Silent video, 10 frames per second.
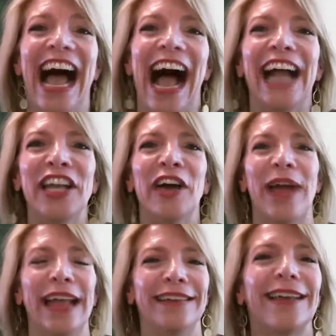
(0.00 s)
I
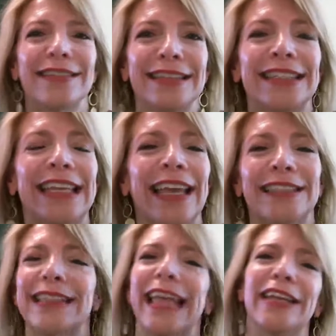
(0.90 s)
know, and us as
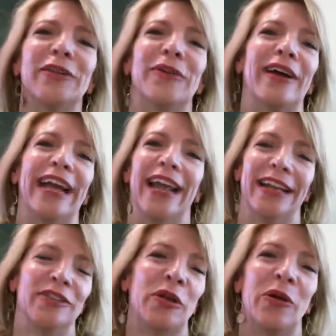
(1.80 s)
kids, thank you,
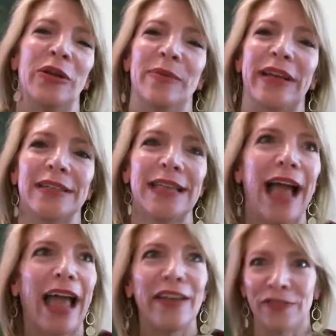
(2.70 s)
Arianna and Tony, because
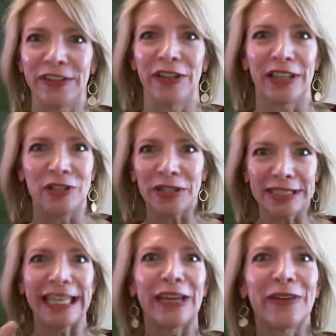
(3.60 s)
I feel
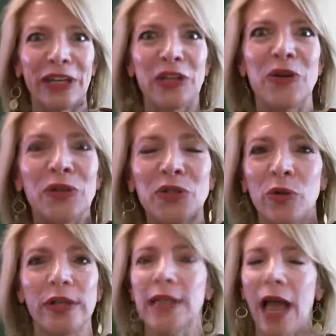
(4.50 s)
just hearing your
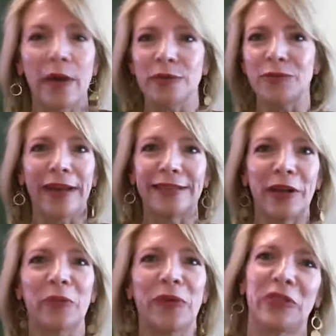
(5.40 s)
stories, I was right
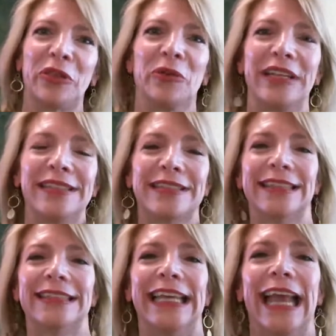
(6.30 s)
there with you
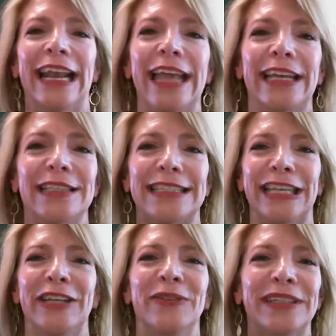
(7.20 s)
instantly.
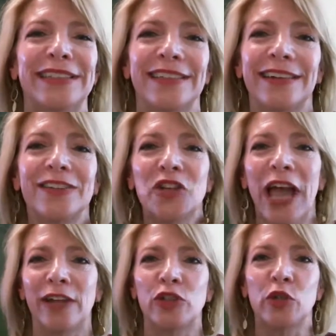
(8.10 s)
You as a little
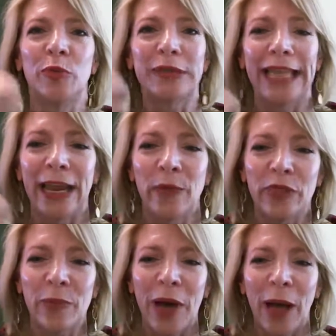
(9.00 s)
child too, playing with
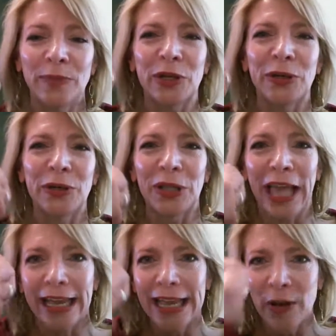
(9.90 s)
the popsicle,
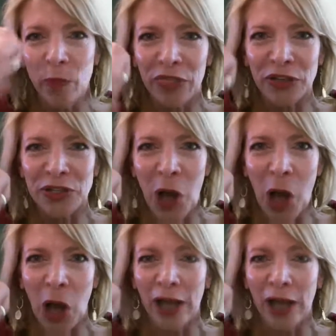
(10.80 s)
like with the dog.